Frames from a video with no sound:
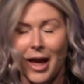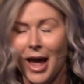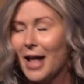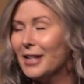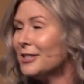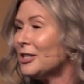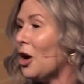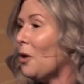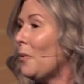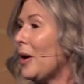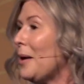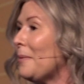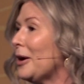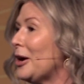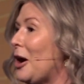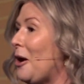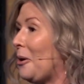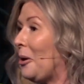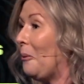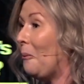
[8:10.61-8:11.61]
And so we
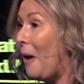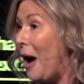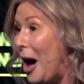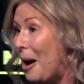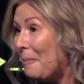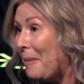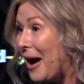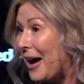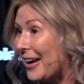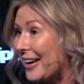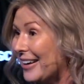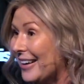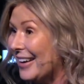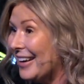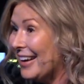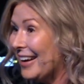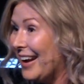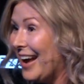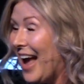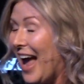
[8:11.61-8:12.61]
would go to
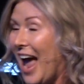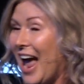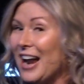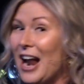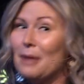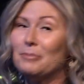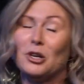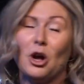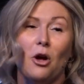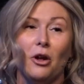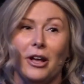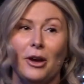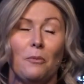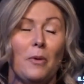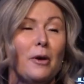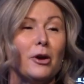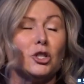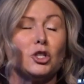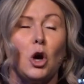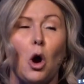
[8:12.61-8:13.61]
Walmart, and we
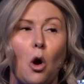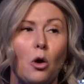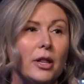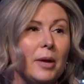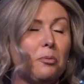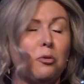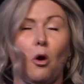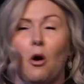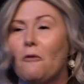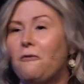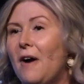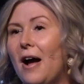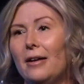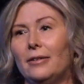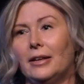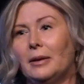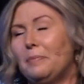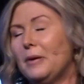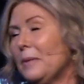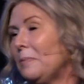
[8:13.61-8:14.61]
were totally
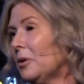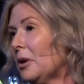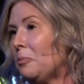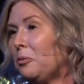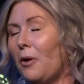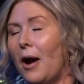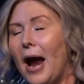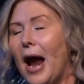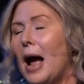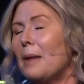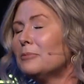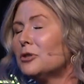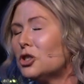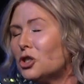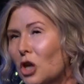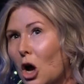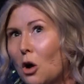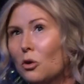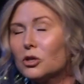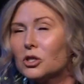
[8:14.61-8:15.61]
profiling people to pray. I'm
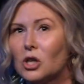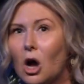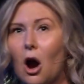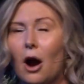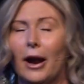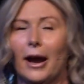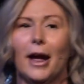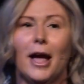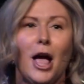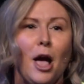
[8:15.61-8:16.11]
so sorry.